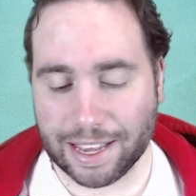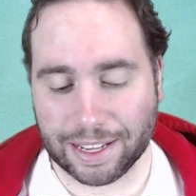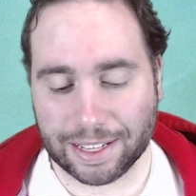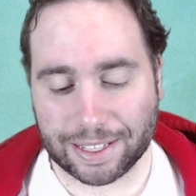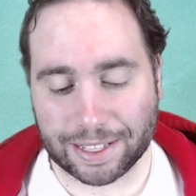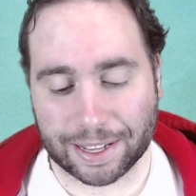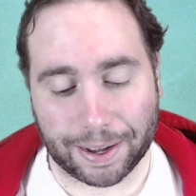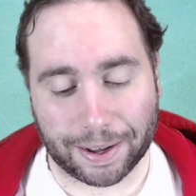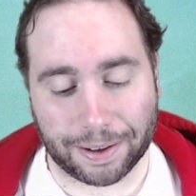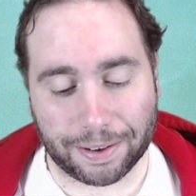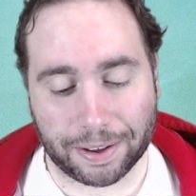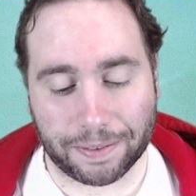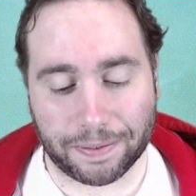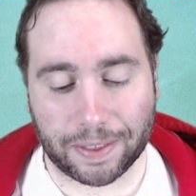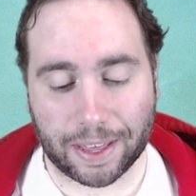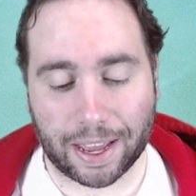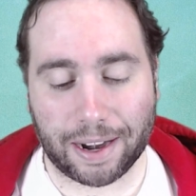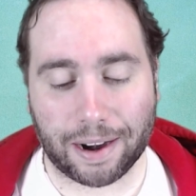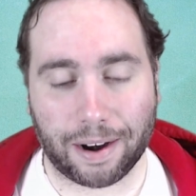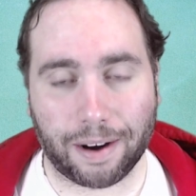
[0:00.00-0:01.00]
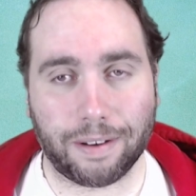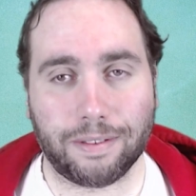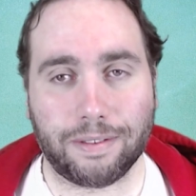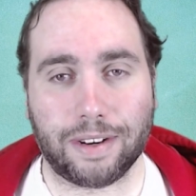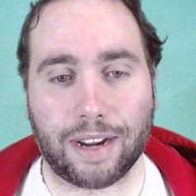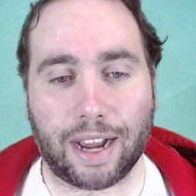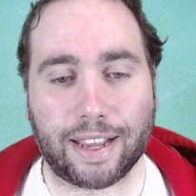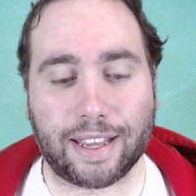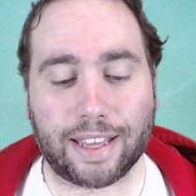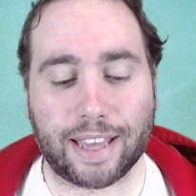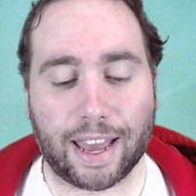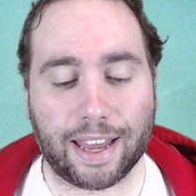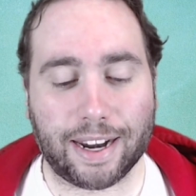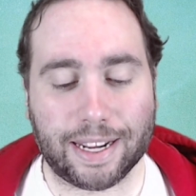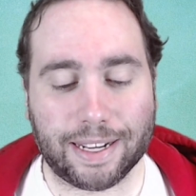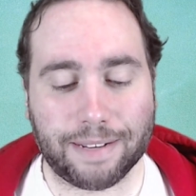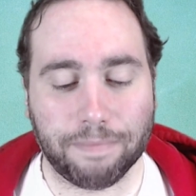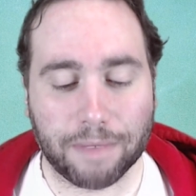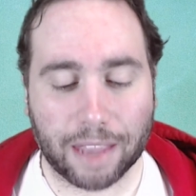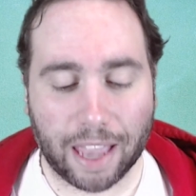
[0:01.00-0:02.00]
So if they don't, I get
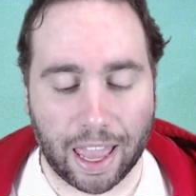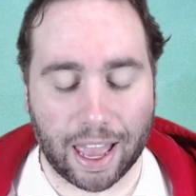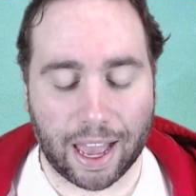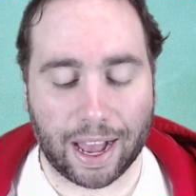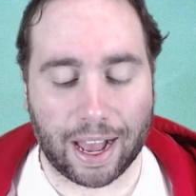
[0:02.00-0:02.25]
it.